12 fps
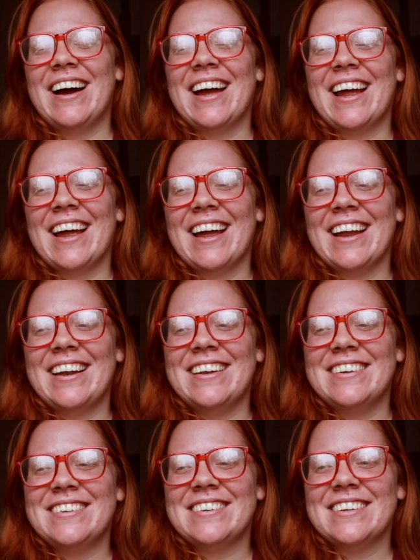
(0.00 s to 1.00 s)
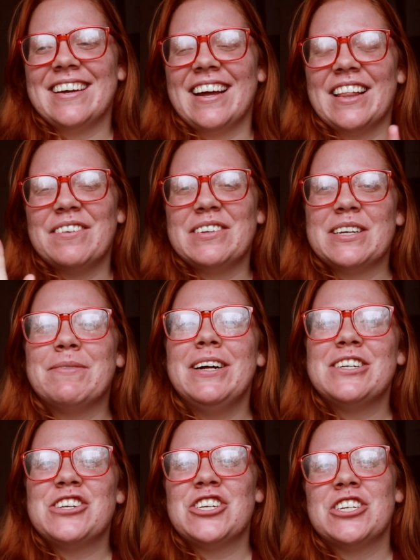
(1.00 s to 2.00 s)
And I love you so
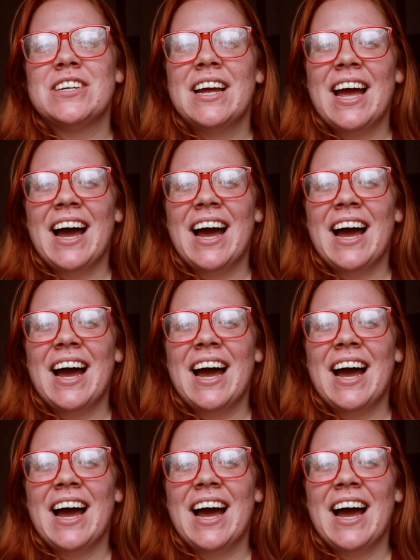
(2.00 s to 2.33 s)
much.